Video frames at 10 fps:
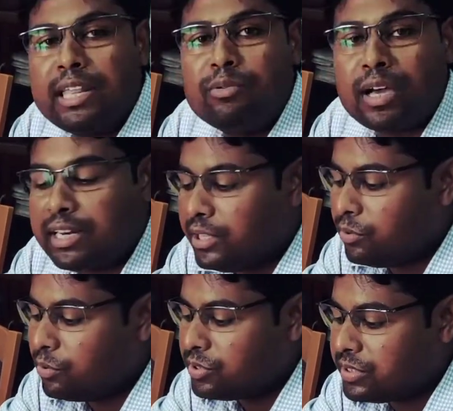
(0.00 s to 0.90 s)
You can
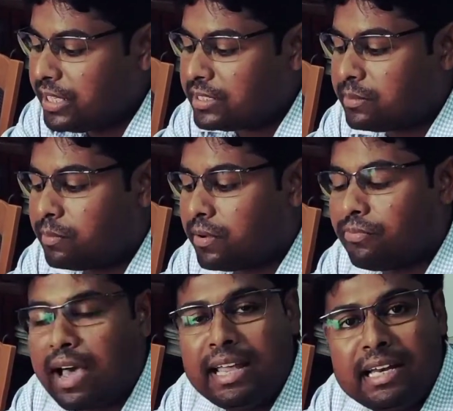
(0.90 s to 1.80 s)
use this
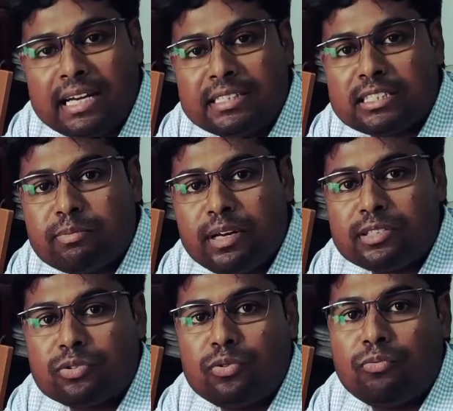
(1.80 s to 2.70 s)
fine
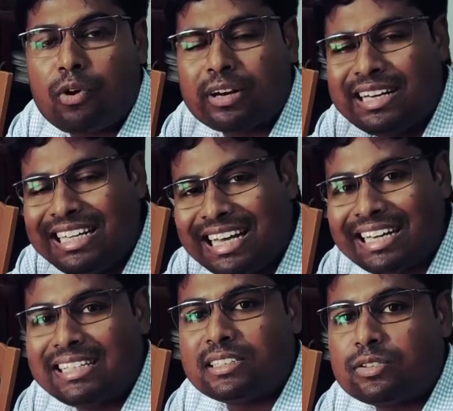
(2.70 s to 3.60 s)
adjustment screw for
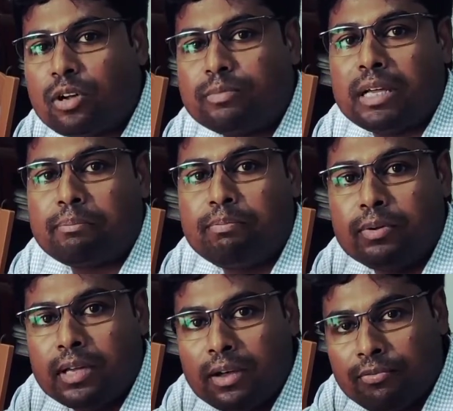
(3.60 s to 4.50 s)
clearance of the